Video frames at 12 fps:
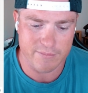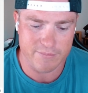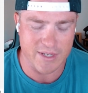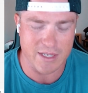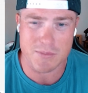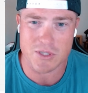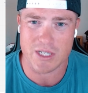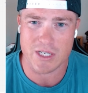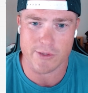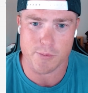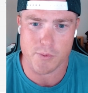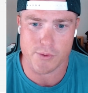vending machine
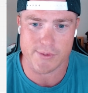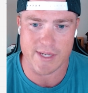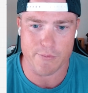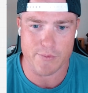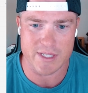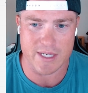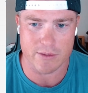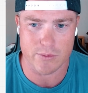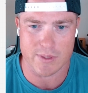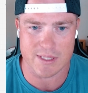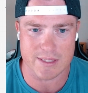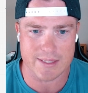entrepreneurs that reach out to
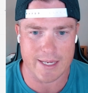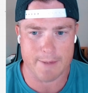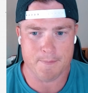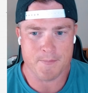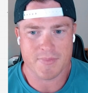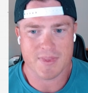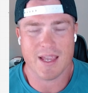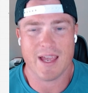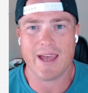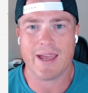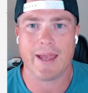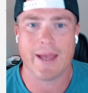us and say,
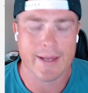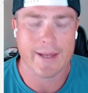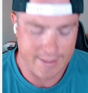hey,